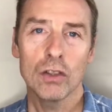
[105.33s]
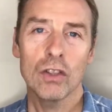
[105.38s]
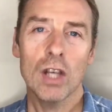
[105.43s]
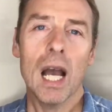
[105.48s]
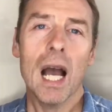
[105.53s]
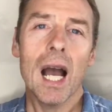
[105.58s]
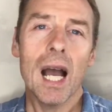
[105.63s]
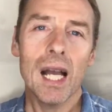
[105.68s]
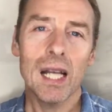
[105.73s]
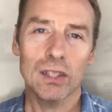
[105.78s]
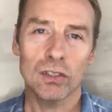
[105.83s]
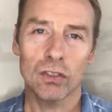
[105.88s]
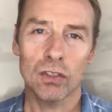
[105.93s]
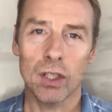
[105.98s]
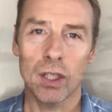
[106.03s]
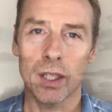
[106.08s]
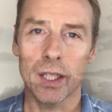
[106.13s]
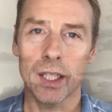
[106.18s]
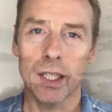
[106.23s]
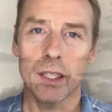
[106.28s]
to
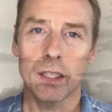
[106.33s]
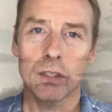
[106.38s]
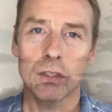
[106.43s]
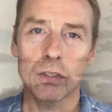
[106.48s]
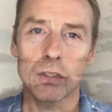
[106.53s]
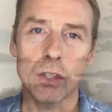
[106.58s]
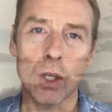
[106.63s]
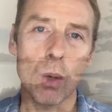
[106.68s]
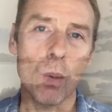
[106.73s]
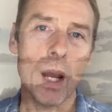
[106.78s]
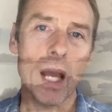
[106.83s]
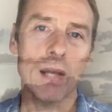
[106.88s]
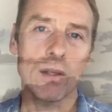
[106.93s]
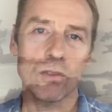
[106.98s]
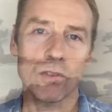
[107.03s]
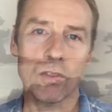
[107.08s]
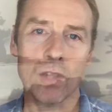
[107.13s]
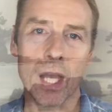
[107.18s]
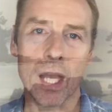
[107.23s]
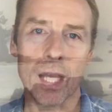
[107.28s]
actually go
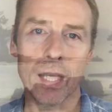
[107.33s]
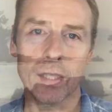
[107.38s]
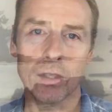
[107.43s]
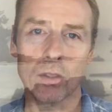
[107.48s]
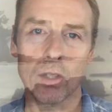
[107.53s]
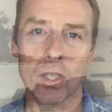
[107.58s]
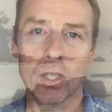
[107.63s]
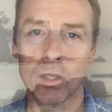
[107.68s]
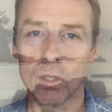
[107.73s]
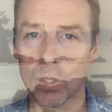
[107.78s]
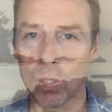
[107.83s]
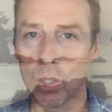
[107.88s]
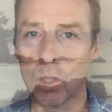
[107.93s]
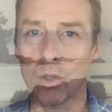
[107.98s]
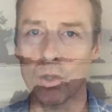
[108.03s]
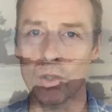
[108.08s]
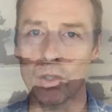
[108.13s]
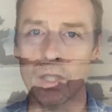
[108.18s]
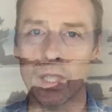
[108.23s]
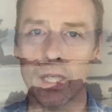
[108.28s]
outside and
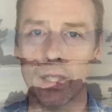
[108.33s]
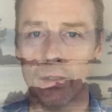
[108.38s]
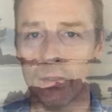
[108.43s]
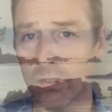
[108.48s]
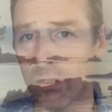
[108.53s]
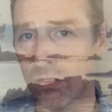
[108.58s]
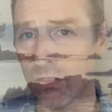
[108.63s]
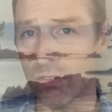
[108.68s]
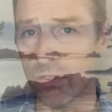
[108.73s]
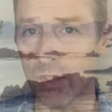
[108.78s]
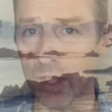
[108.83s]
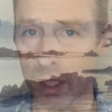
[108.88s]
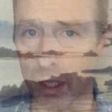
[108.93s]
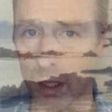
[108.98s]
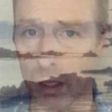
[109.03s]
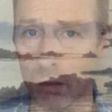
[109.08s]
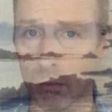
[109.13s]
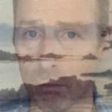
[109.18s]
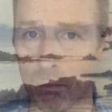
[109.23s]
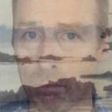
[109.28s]
look at the
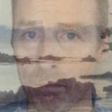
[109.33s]
sea.